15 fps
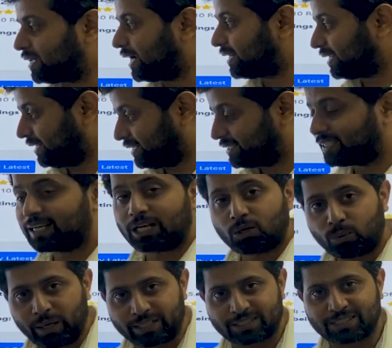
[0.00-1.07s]
that, it is a
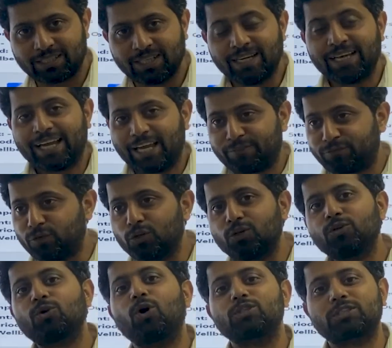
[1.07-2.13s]
request. If you
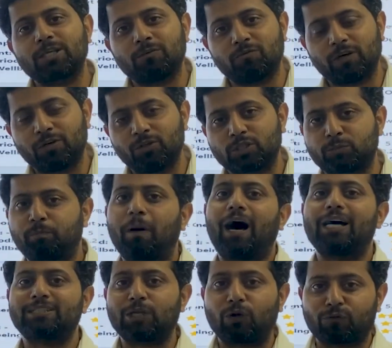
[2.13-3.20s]
know someone who has
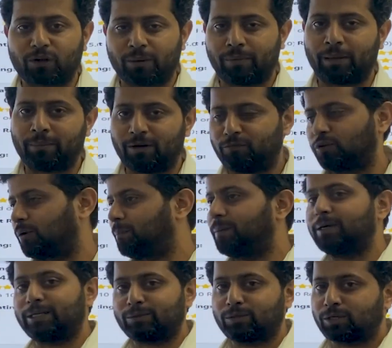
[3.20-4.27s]
passed out from Amma for a
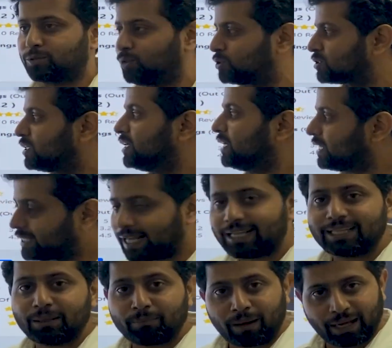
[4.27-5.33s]
particular course, tell
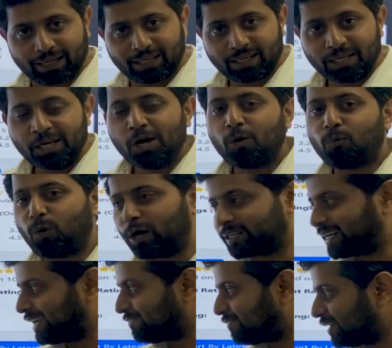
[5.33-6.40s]
them, bhai,
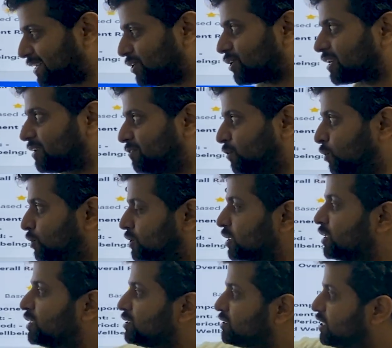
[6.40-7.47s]
whatever your review is,
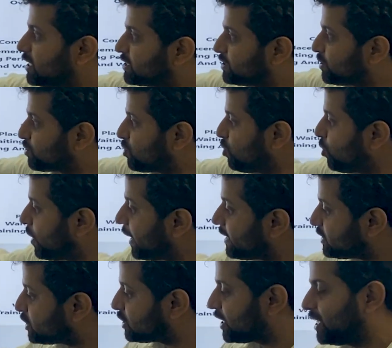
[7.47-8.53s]
just go and
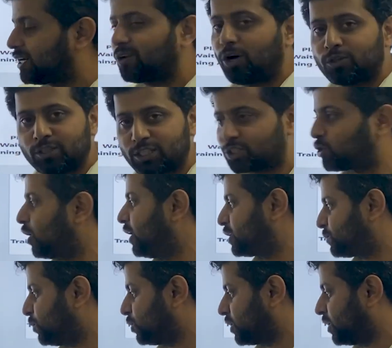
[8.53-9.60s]
share on this college
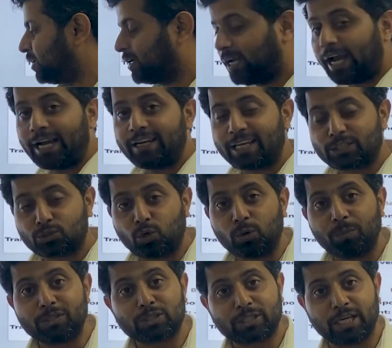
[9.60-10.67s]
portal and yes don't
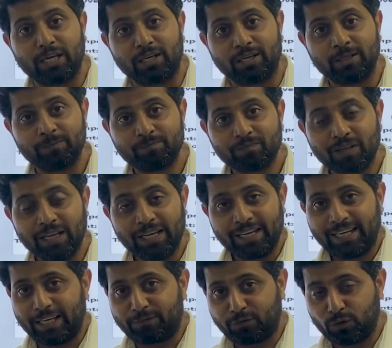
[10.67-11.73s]
be scared
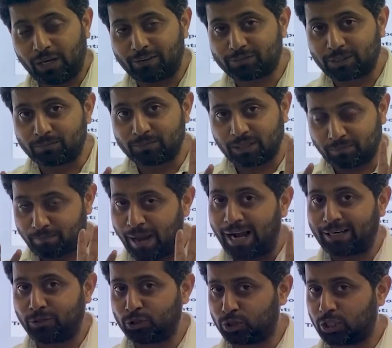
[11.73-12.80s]
if you have something bad
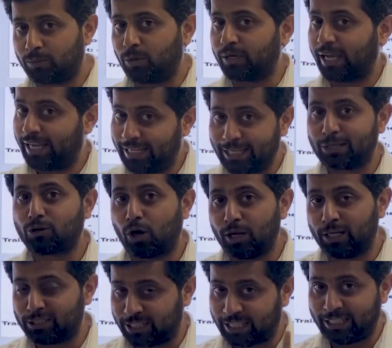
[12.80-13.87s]
to share about any
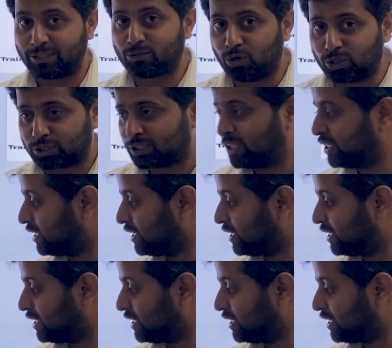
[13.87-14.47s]
college any course